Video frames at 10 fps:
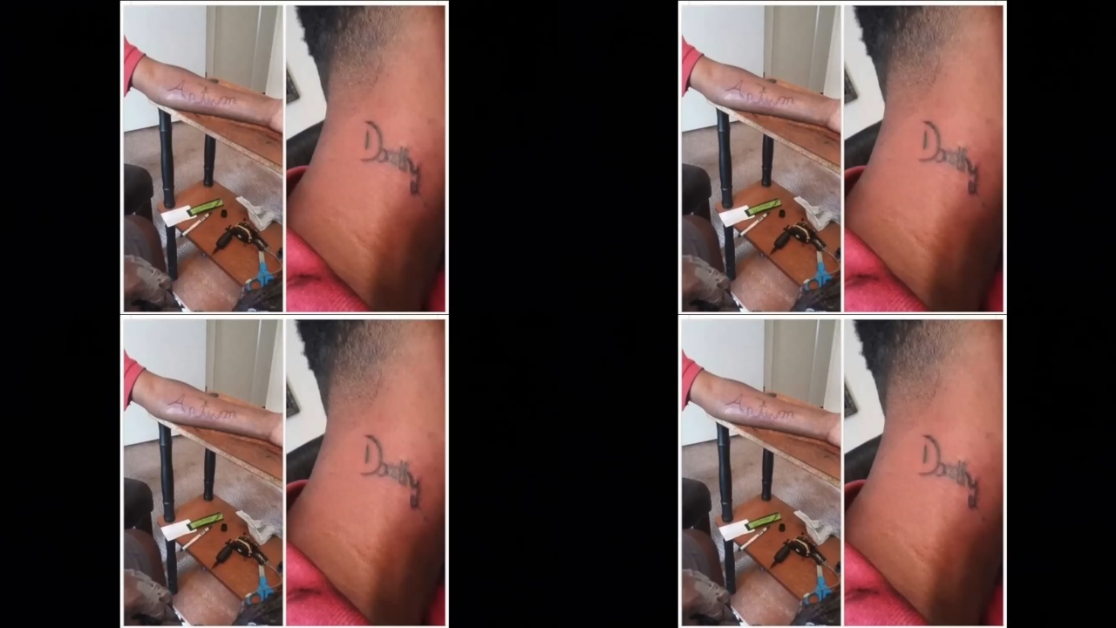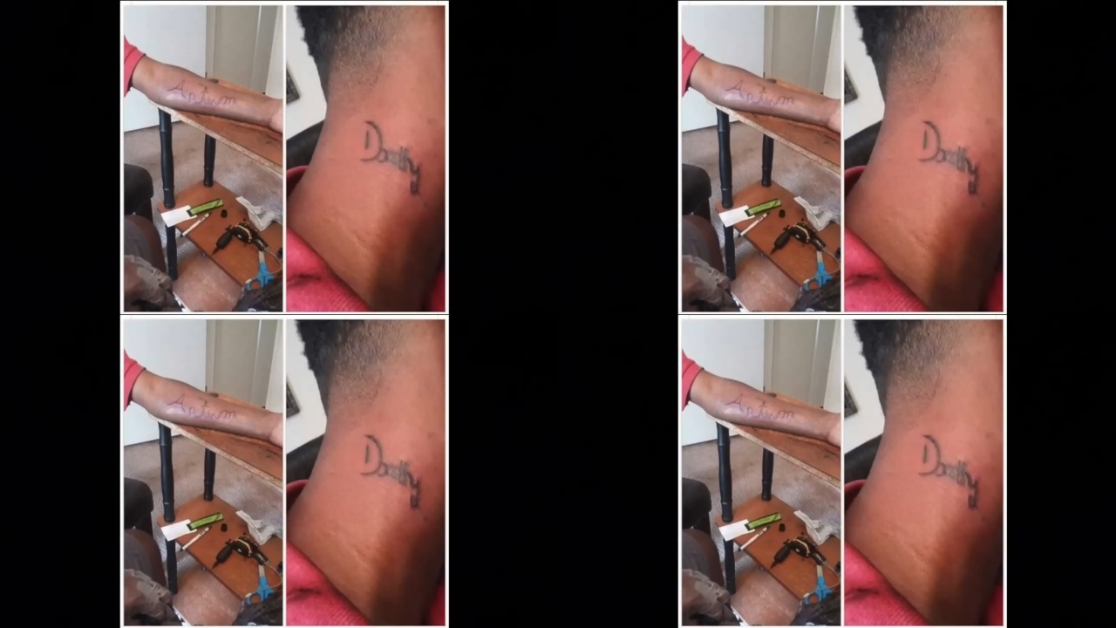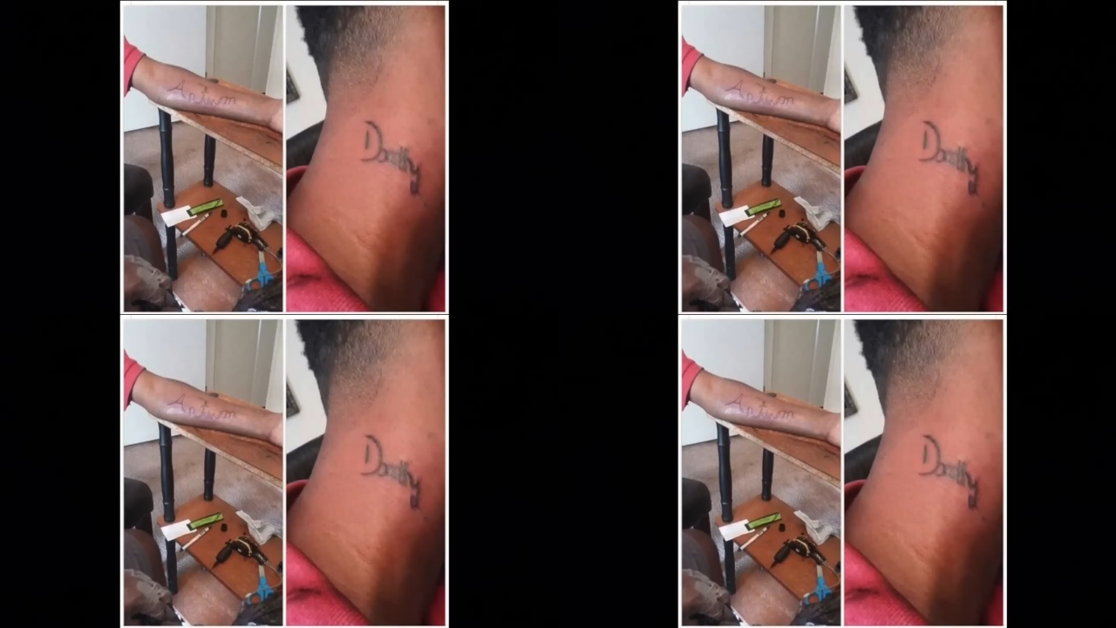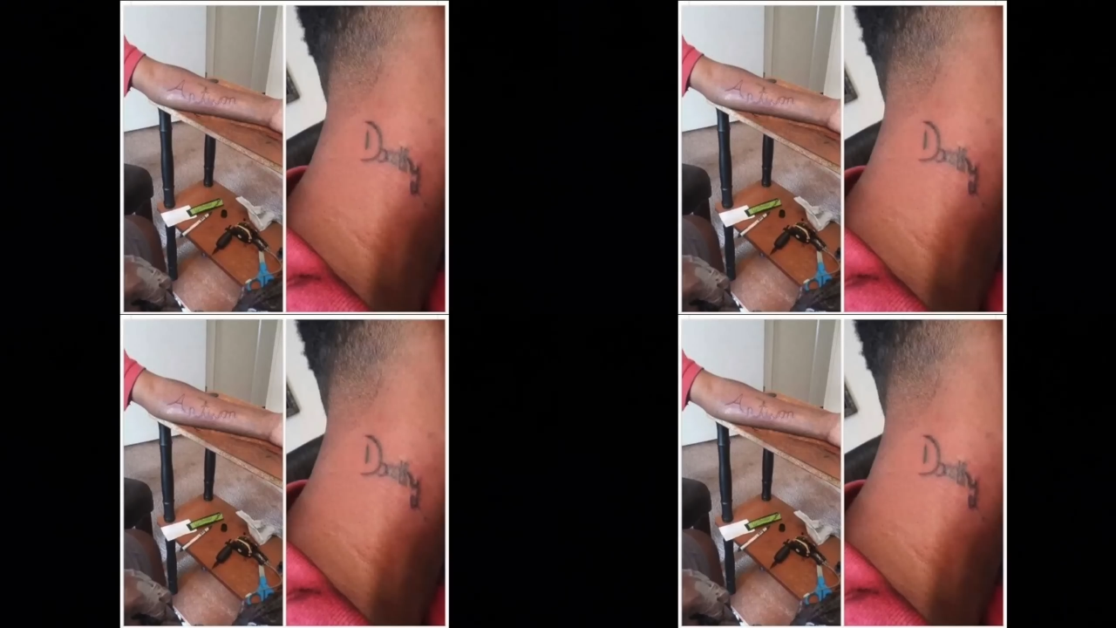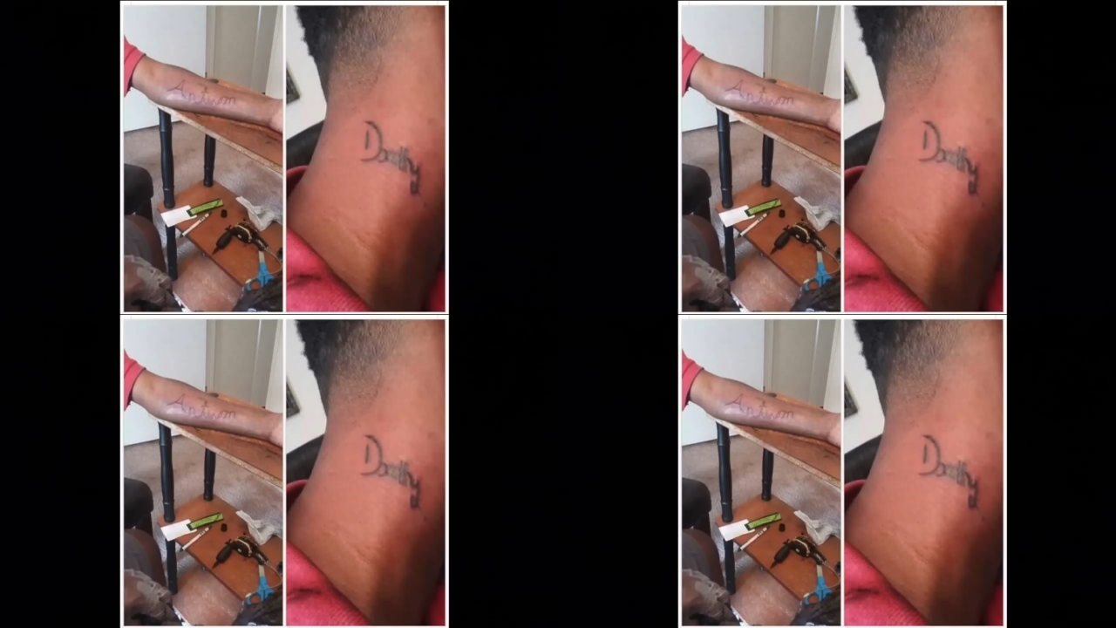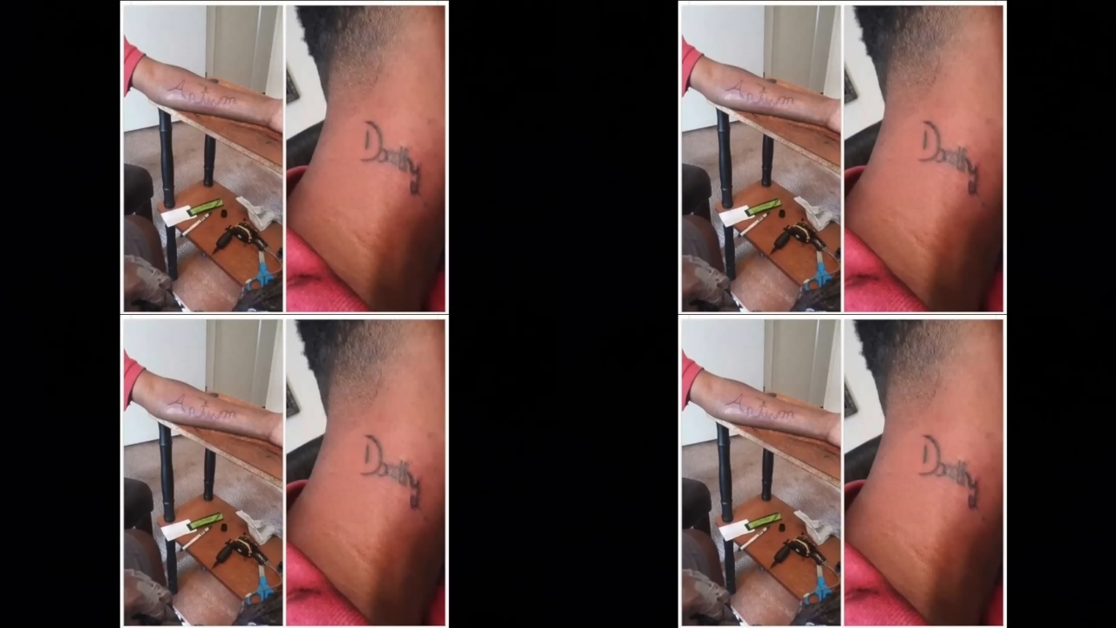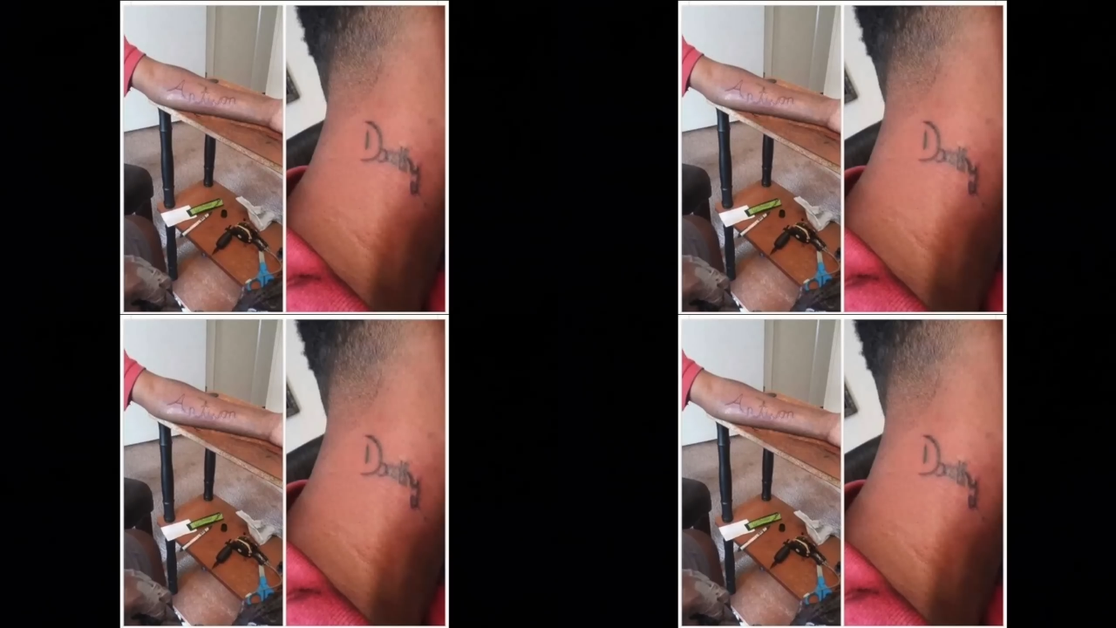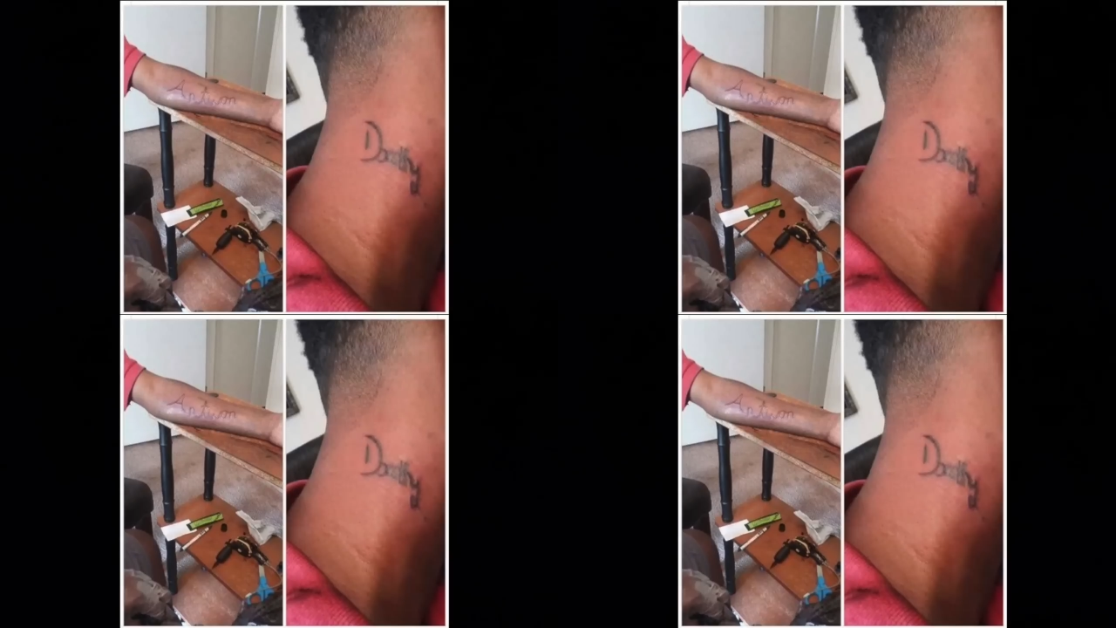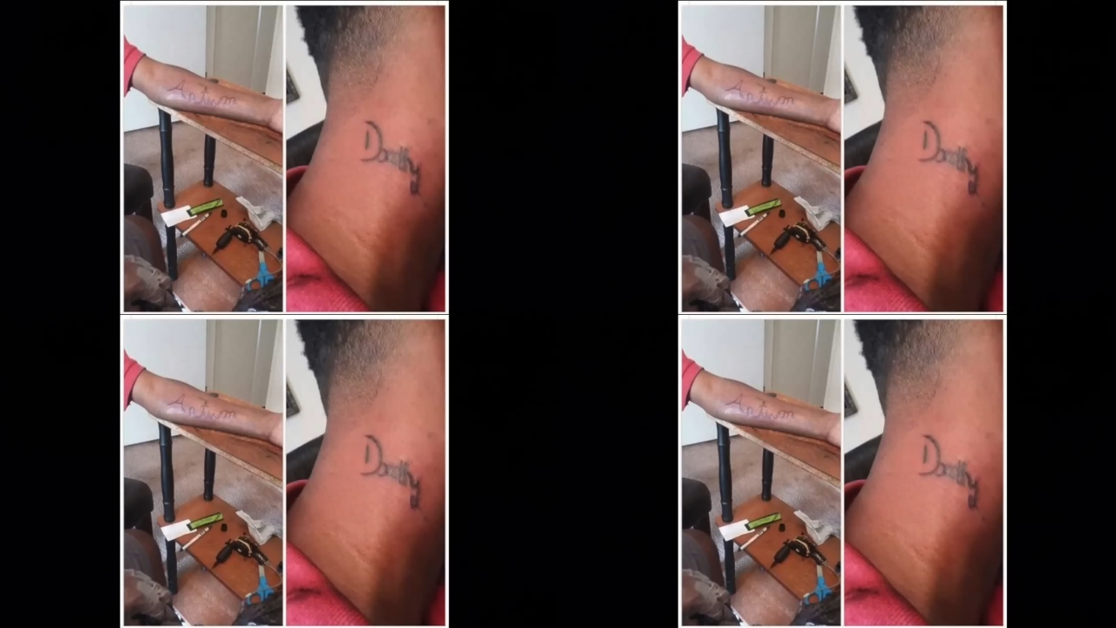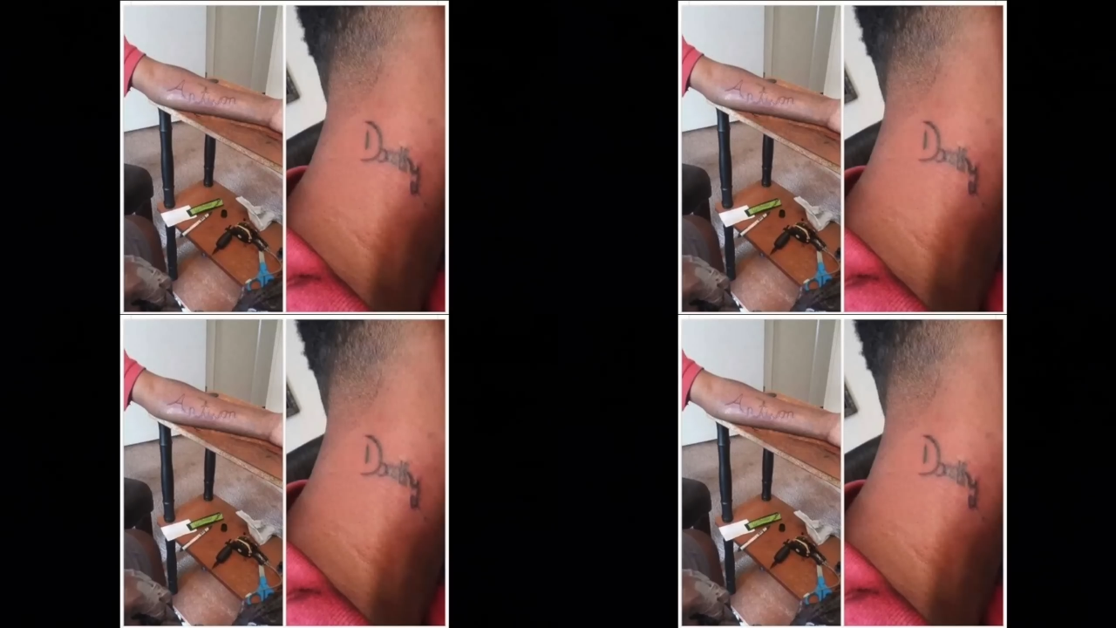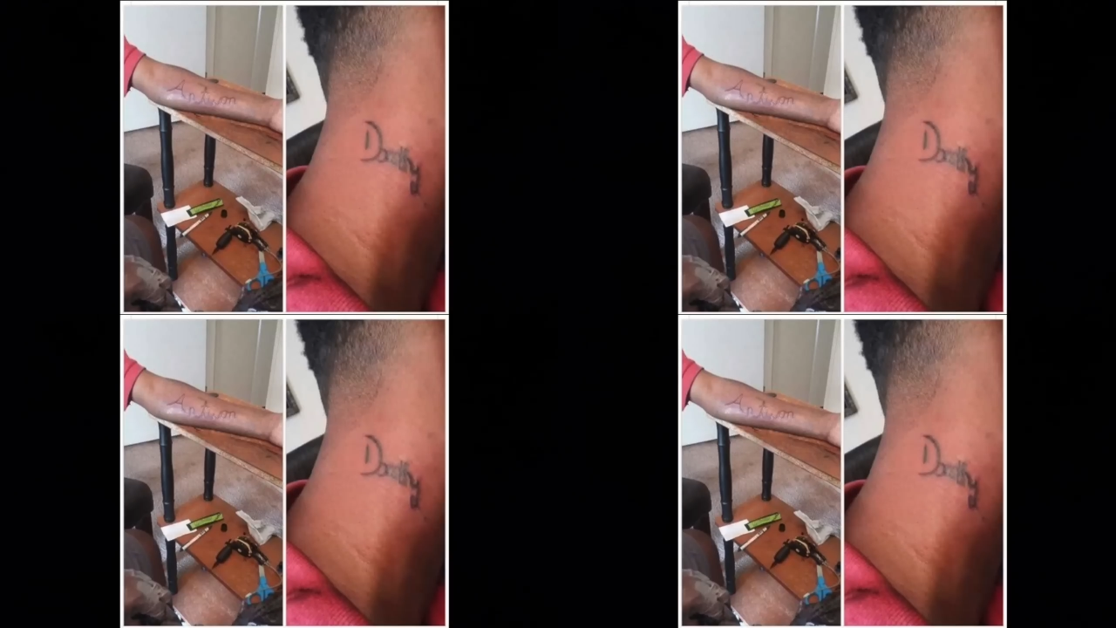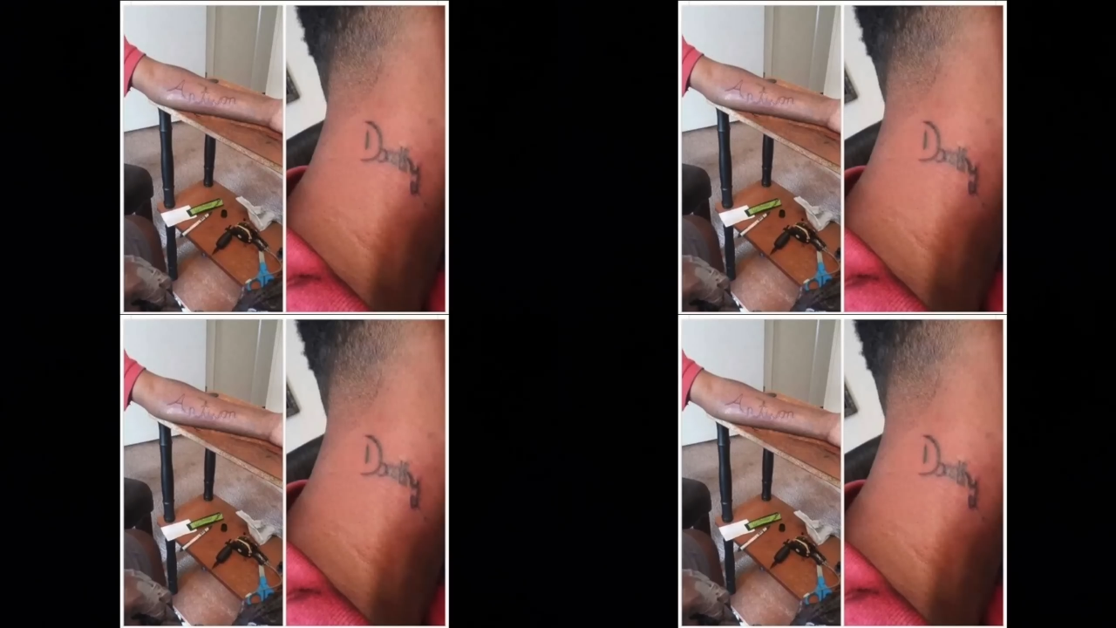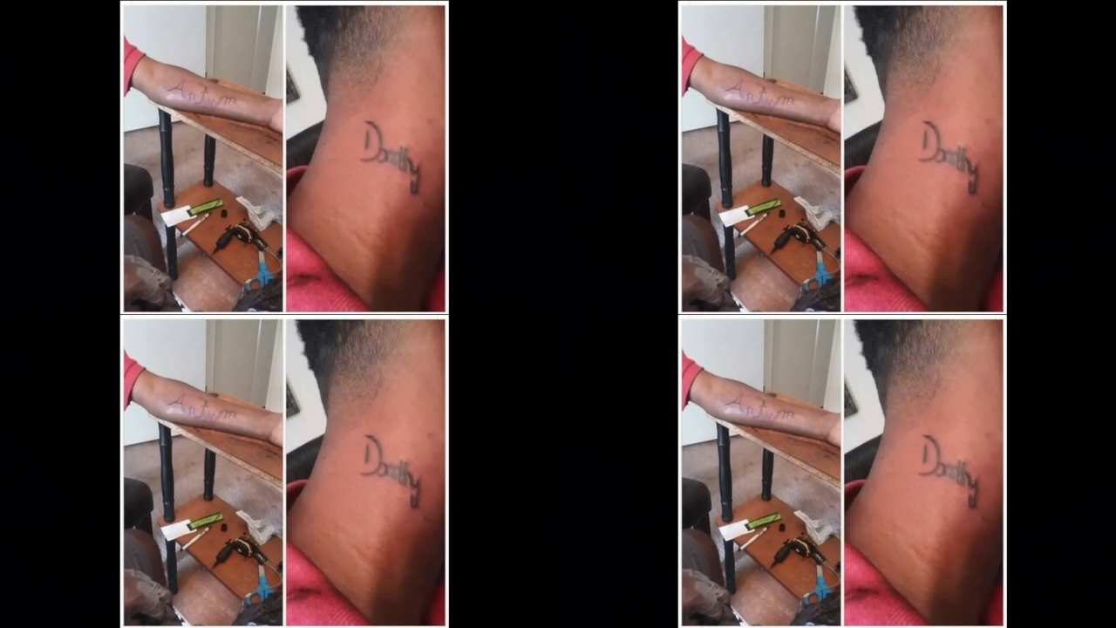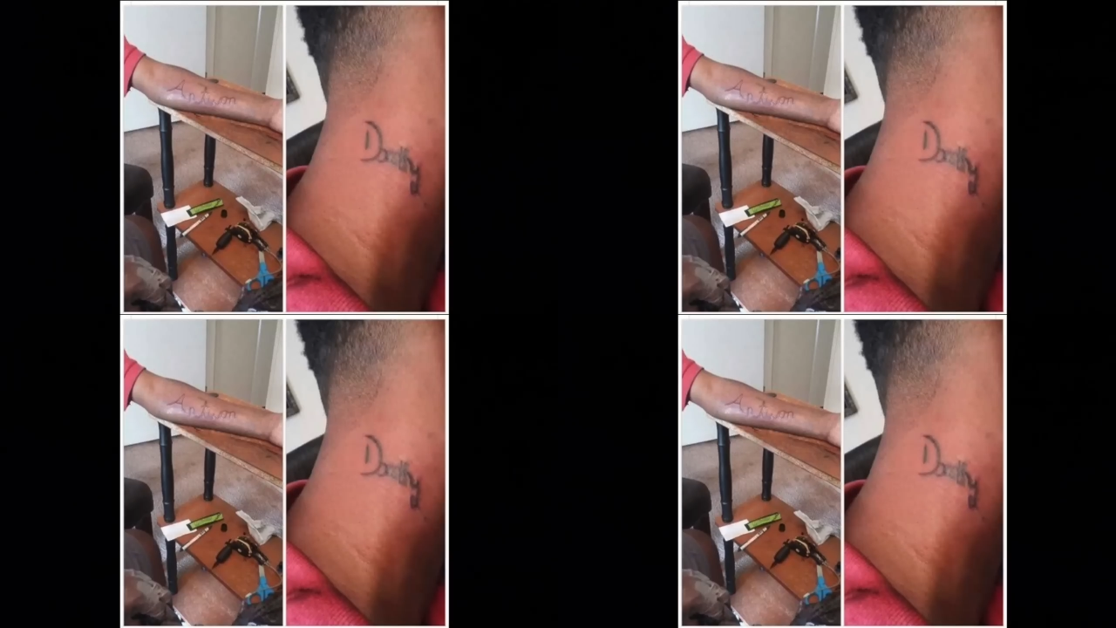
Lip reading: Nobody's mouth can be seen.